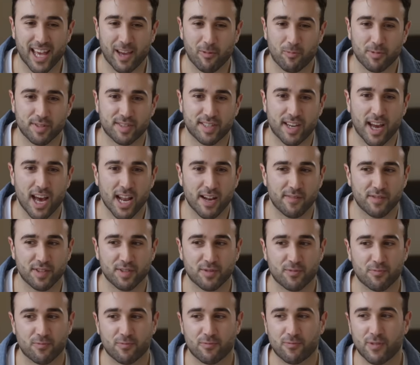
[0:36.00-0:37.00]
It was kind of
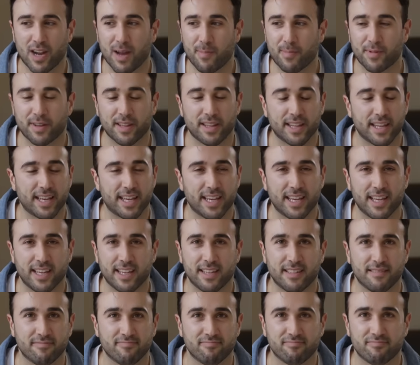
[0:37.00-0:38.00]
just
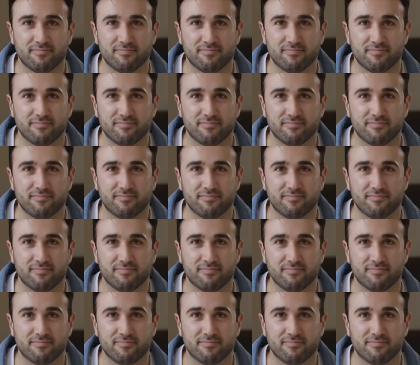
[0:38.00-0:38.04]
rapidly